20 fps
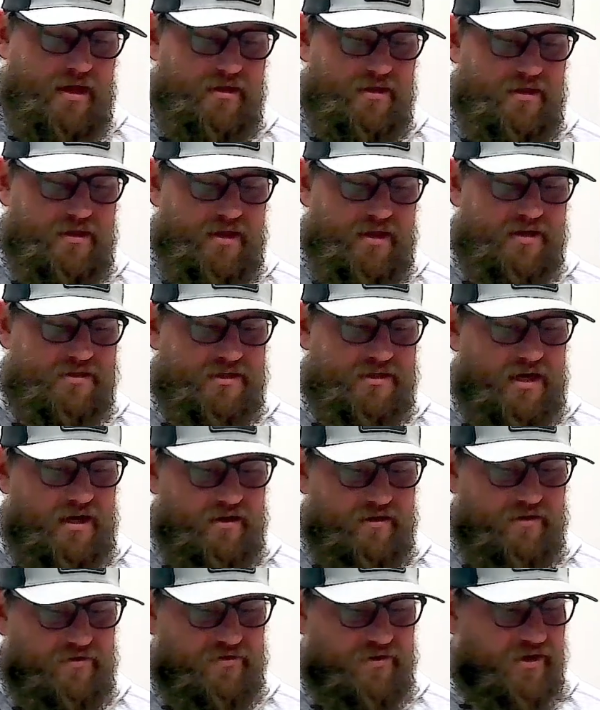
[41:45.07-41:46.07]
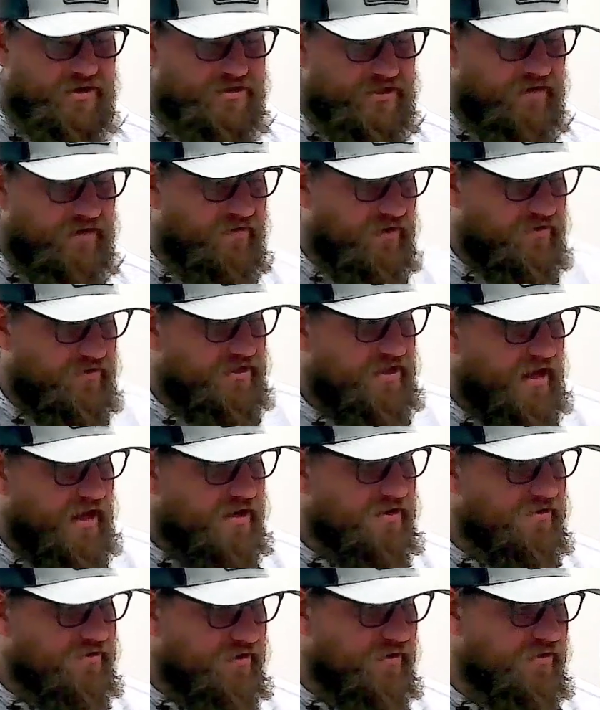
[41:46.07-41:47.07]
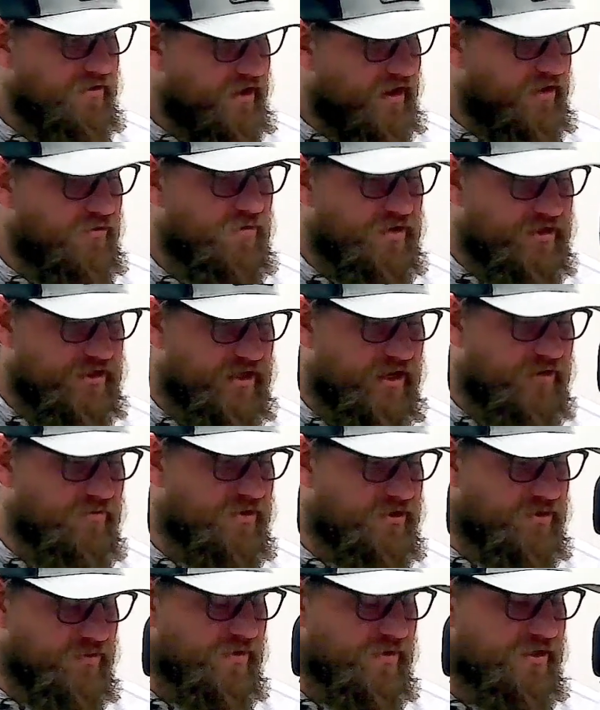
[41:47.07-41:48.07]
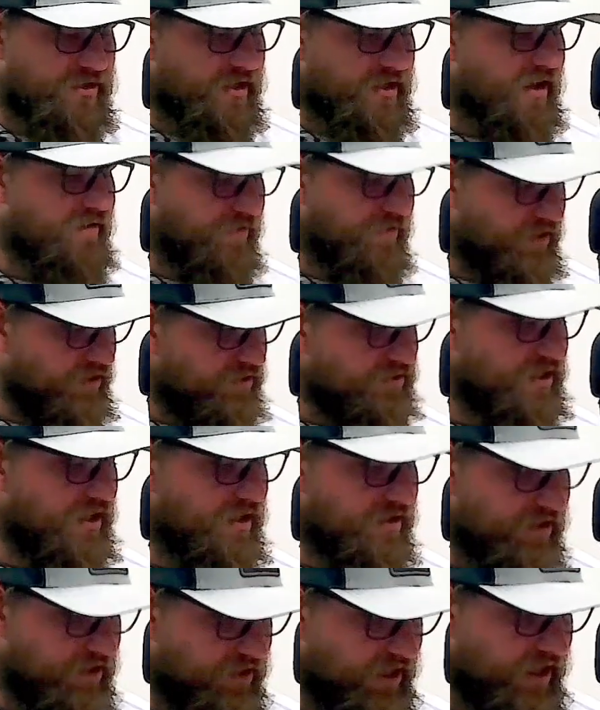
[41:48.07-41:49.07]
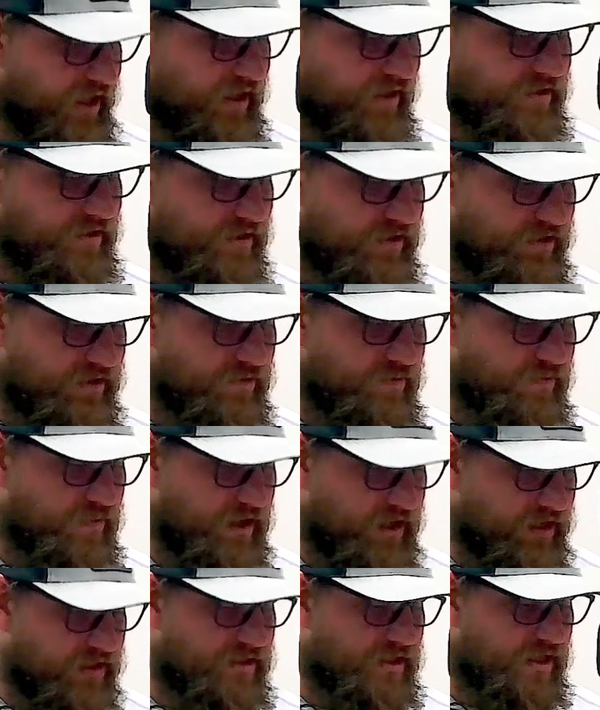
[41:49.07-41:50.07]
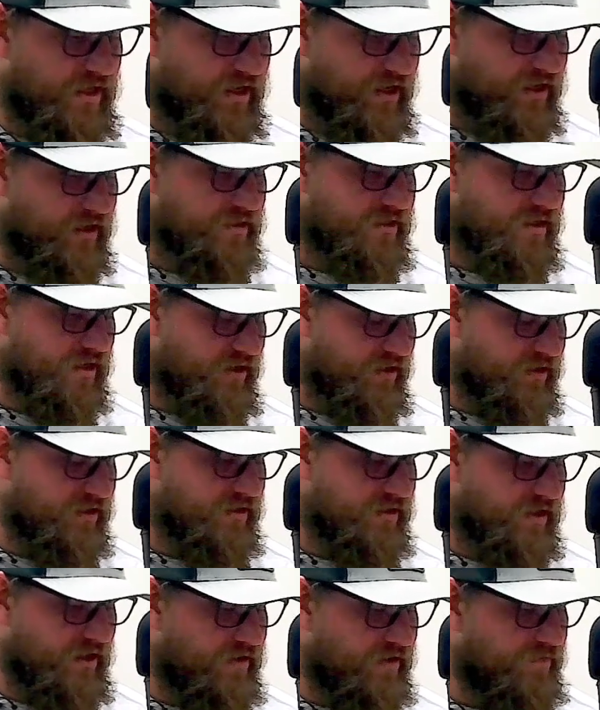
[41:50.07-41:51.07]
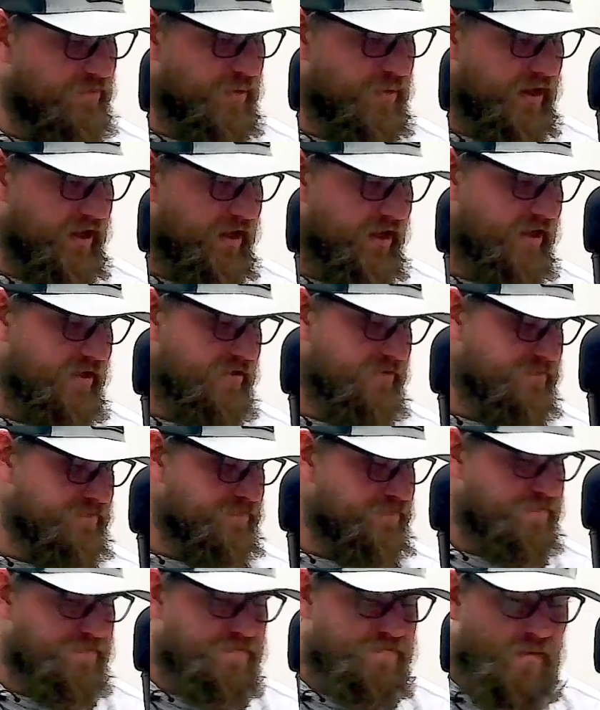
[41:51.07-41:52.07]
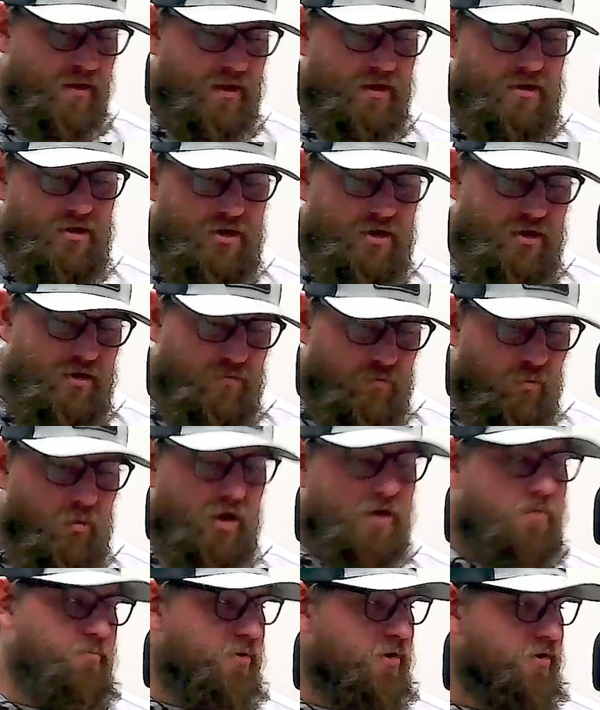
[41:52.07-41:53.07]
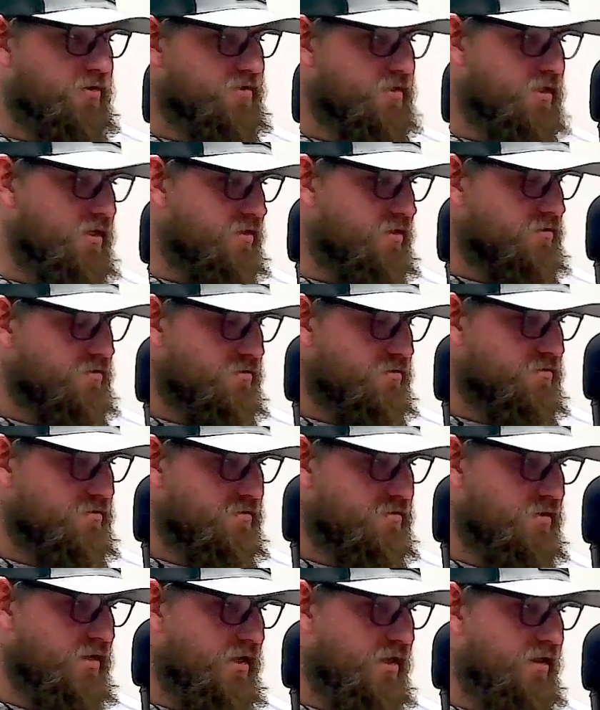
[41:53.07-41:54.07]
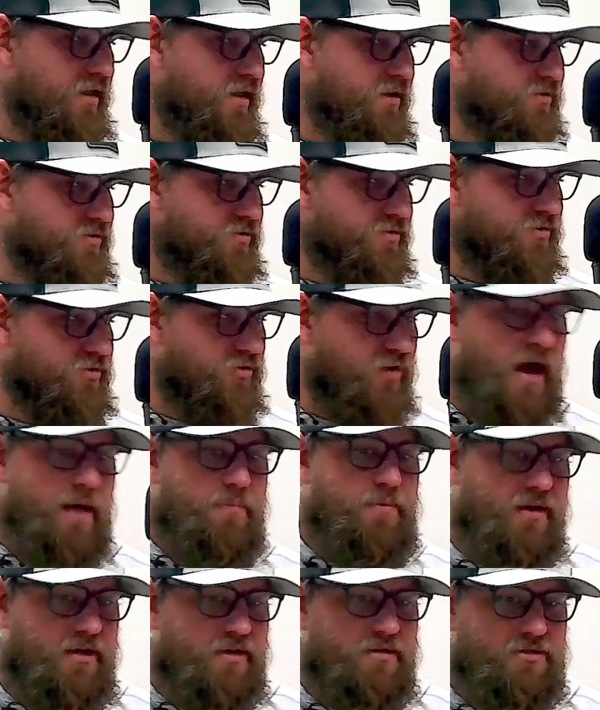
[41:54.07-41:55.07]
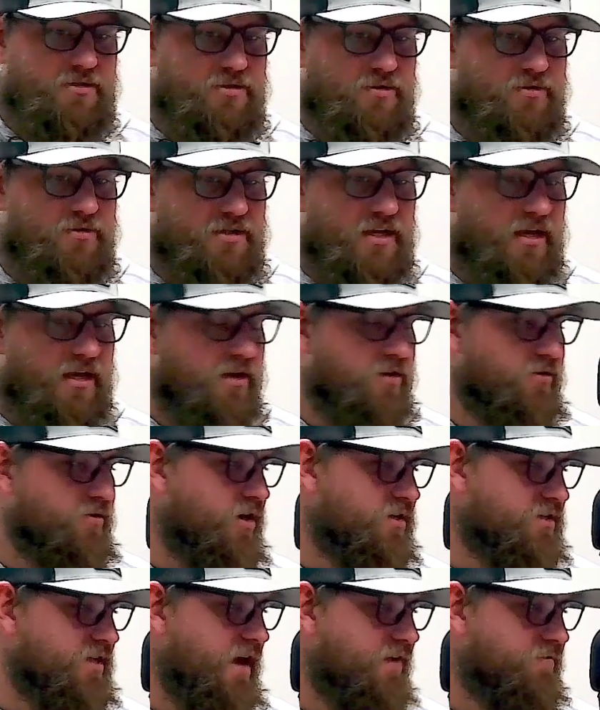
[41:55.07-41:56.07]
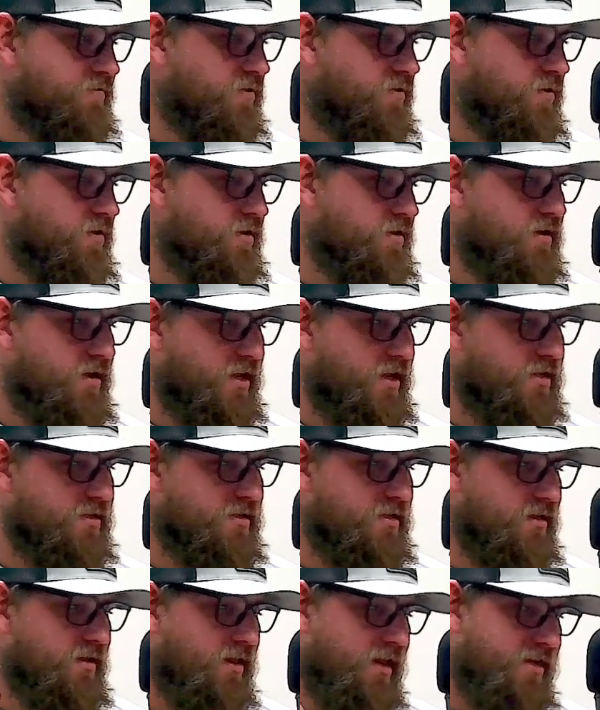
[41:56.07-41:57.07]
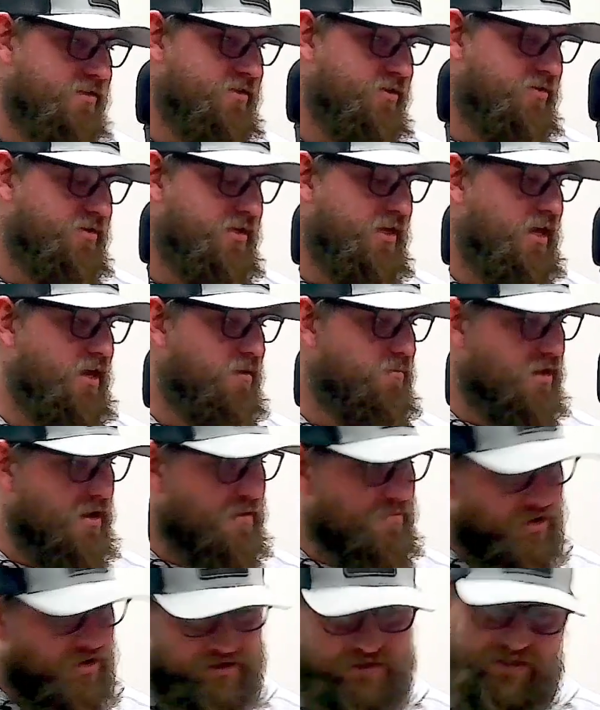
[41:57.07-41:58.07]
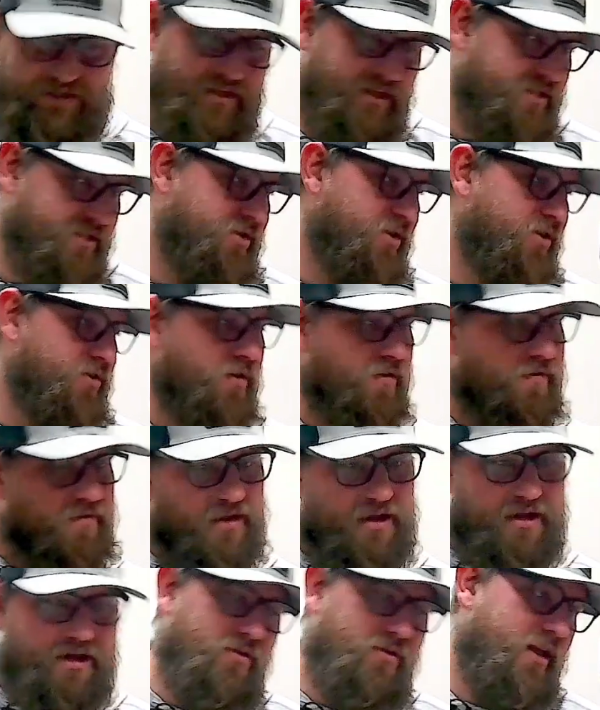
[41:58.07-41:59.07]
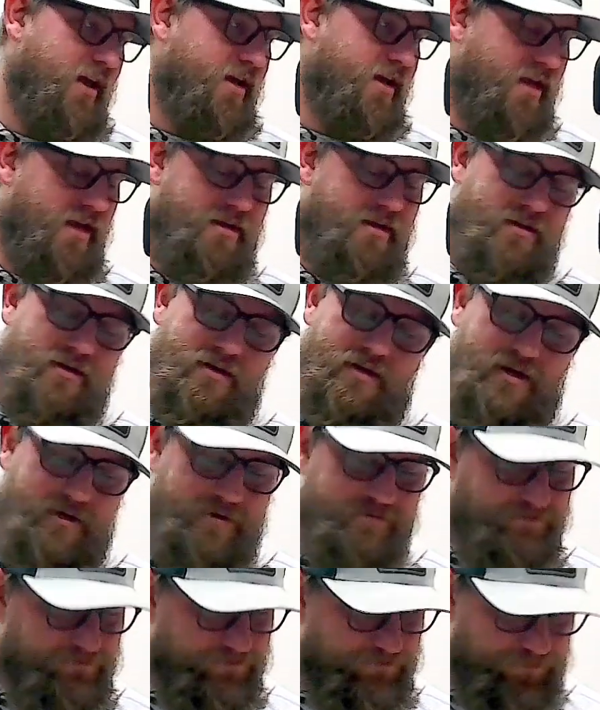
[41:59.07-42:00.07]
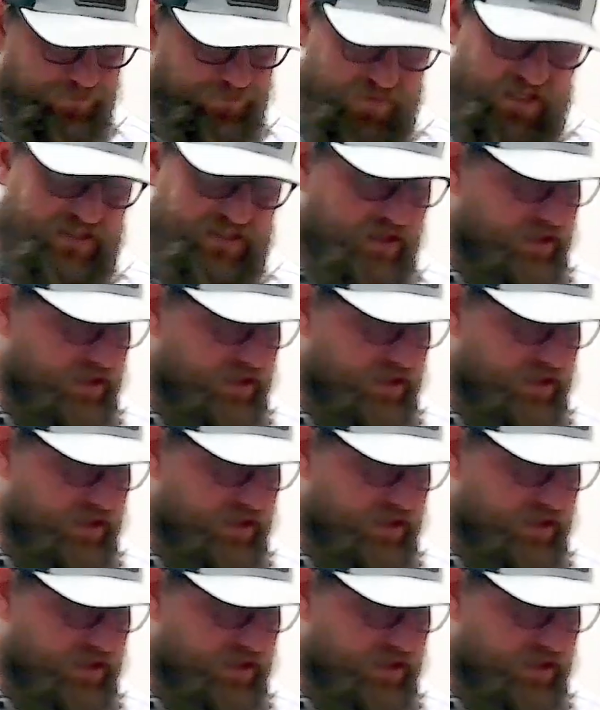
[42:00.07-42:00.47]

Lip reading: that's kind of the thoughts I've always had on youth. I wish they would switch that for those younger kids, because then it's going to, instead of being one person and then trapping as soon as they get across half court against a lesser team and that ball just gets turned over and they go lay it in, is at